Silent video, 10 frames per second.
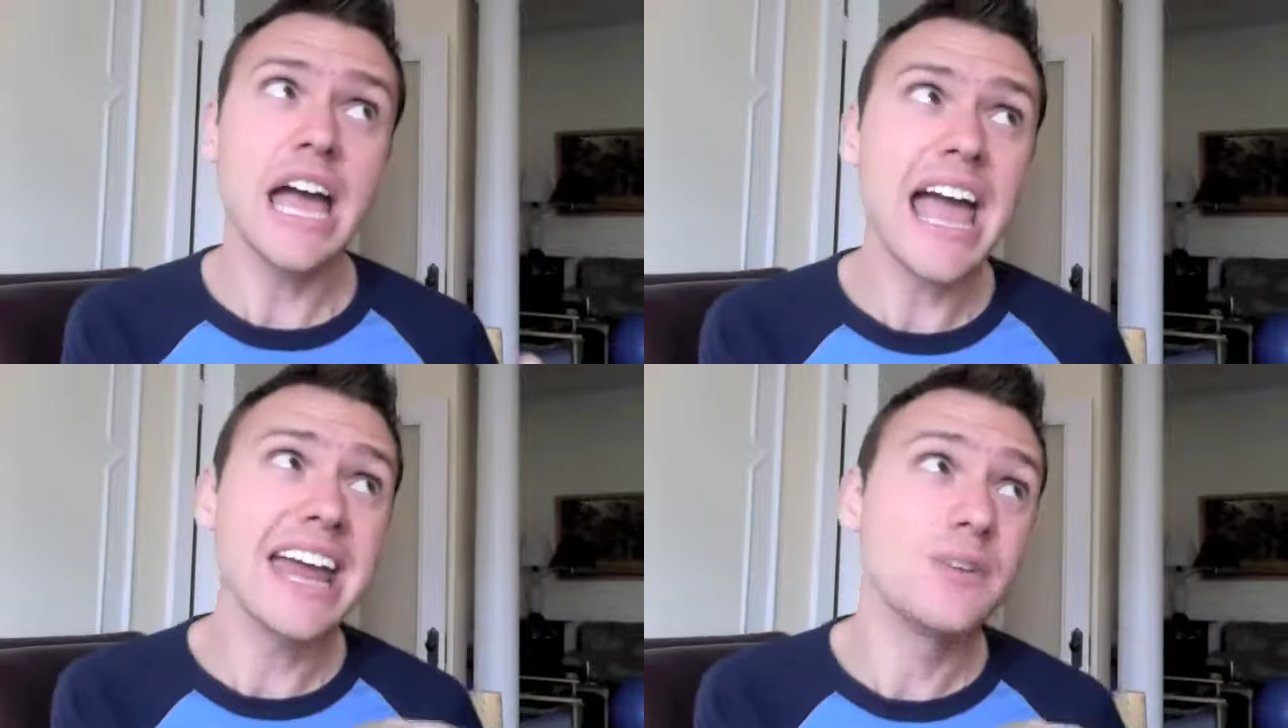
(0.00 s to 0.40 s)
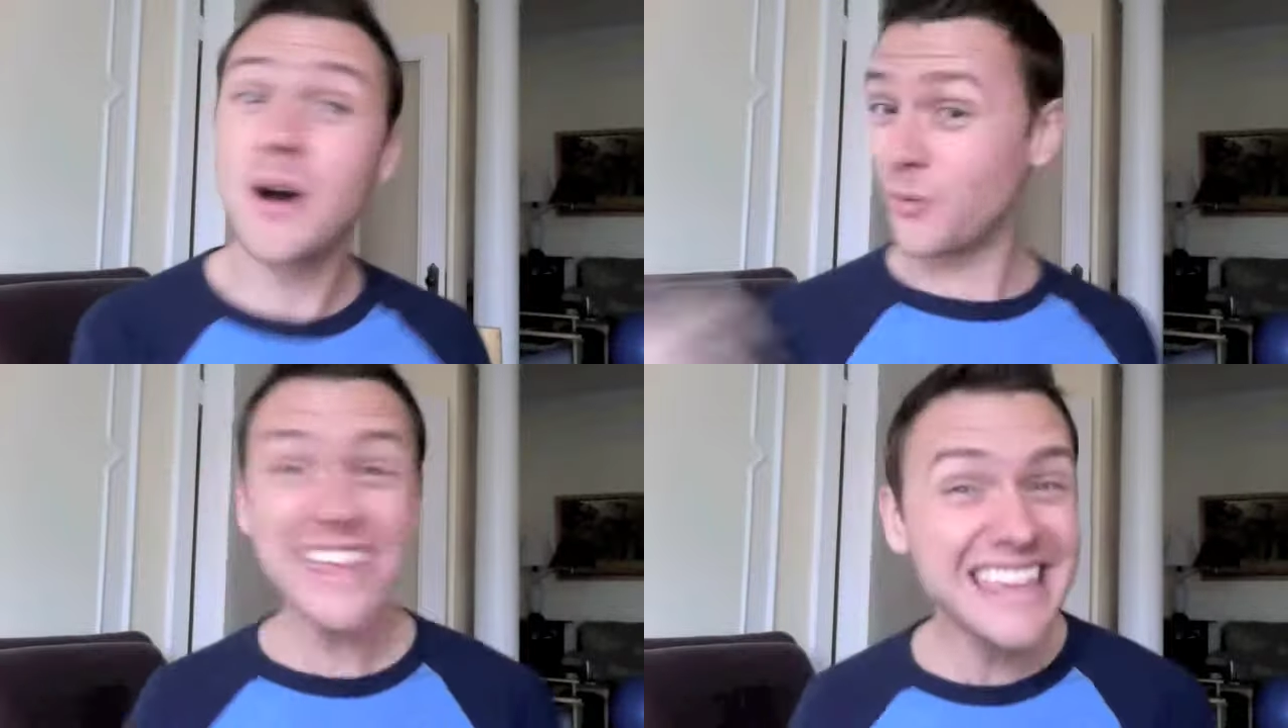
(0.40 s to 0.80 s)
And
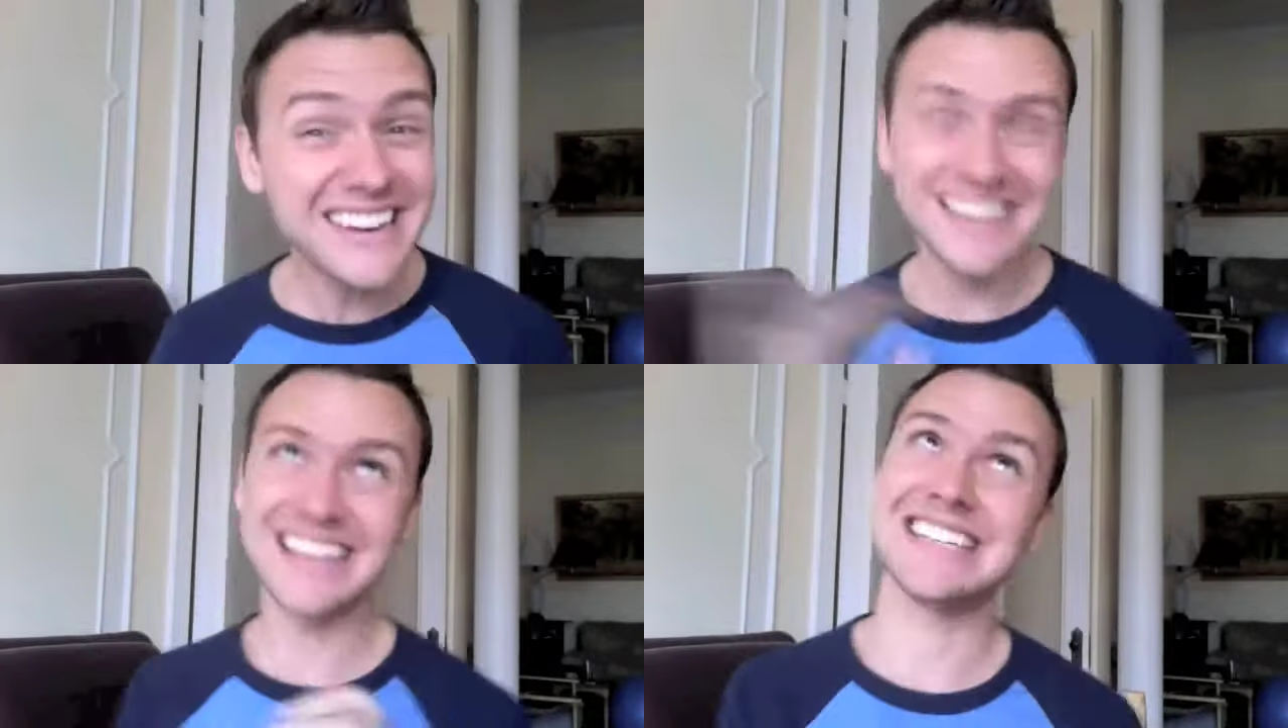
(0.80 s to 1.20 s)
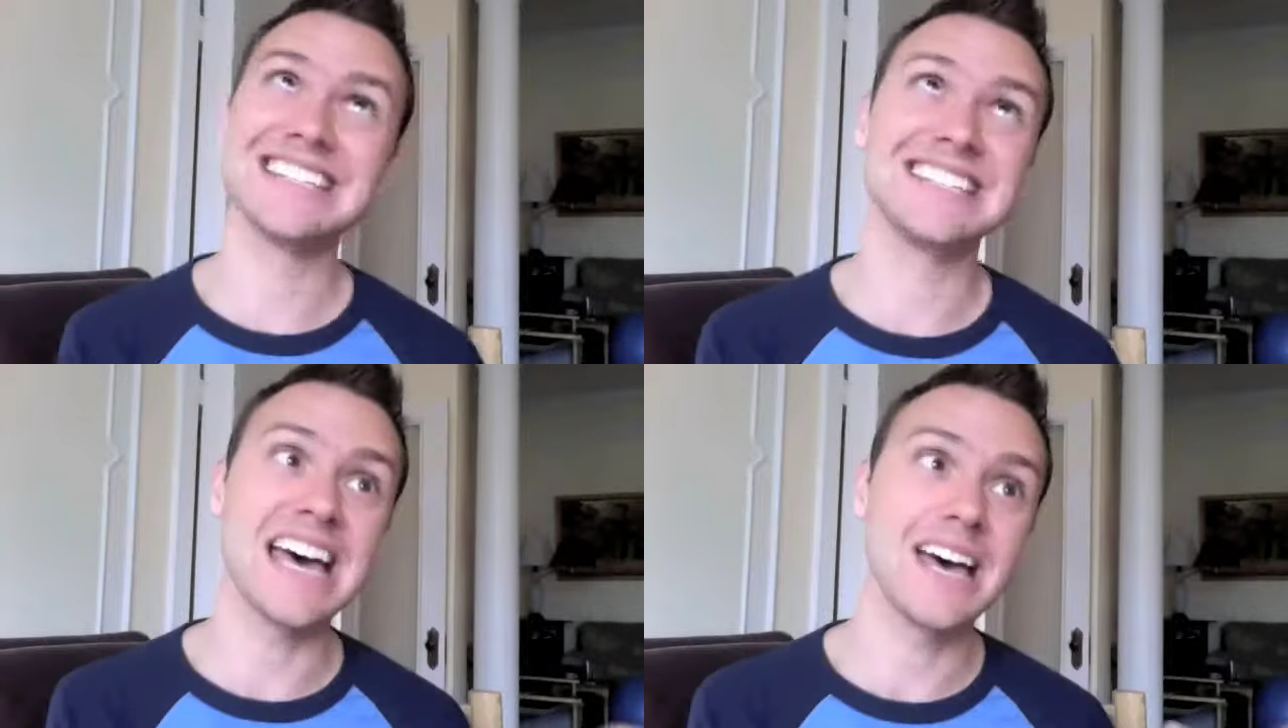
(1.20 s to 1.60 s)
what we hear
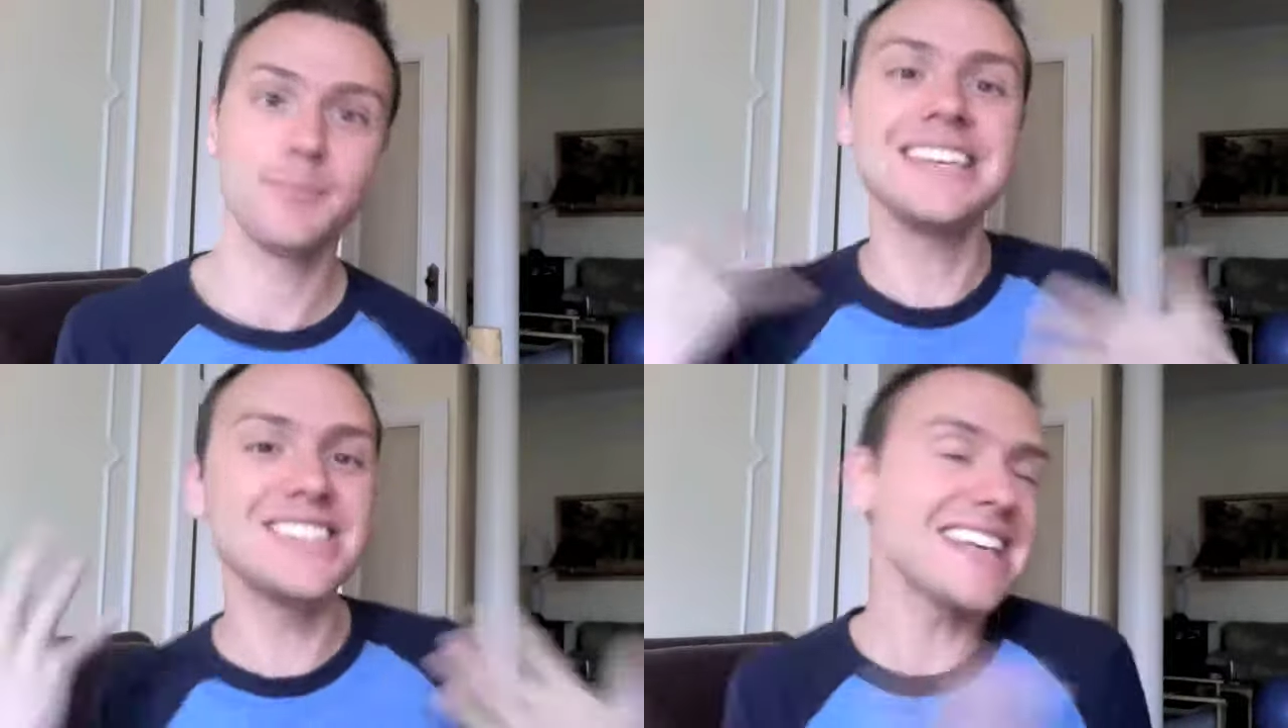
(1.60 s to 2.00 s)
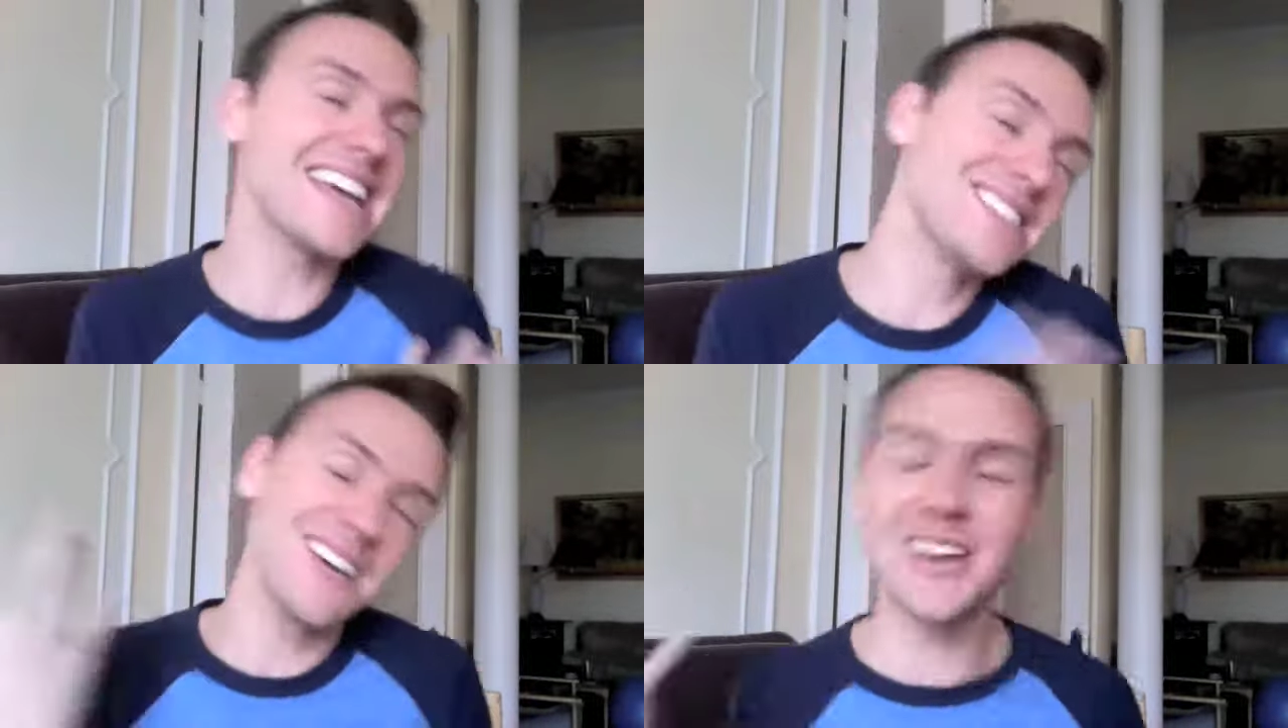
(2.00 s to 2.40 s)
is, please just
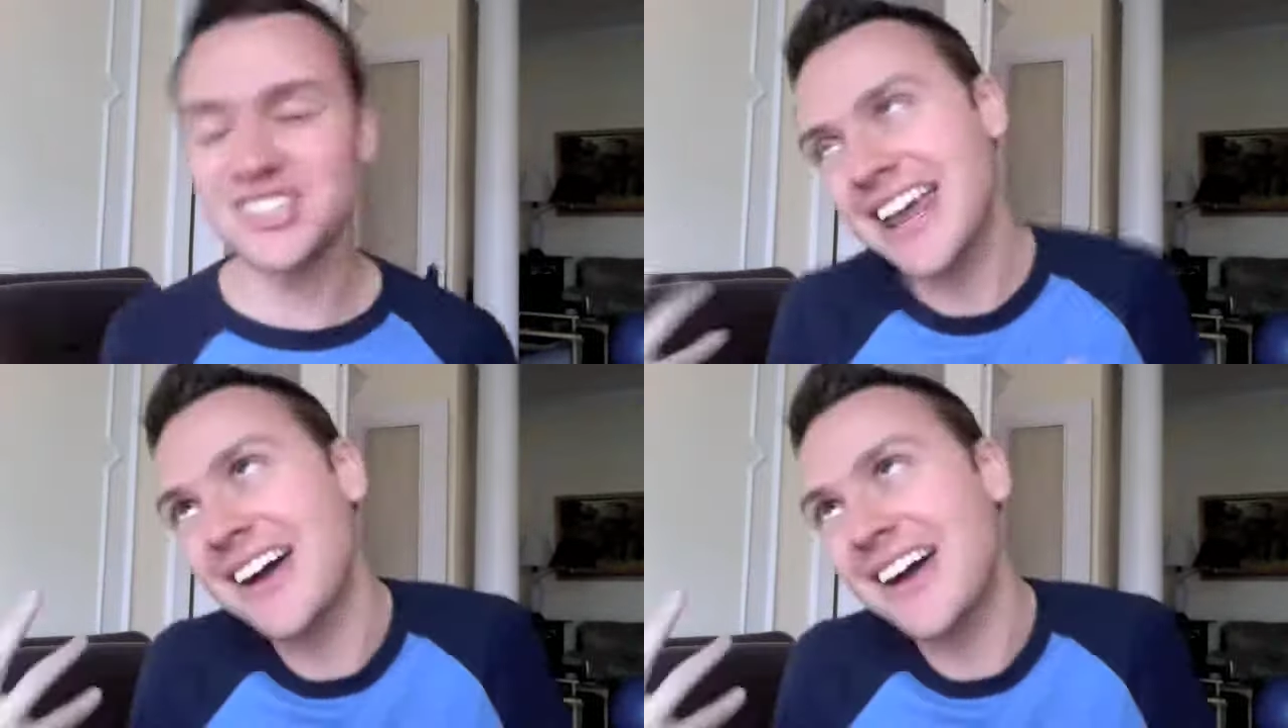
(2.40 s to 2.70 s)
answer the question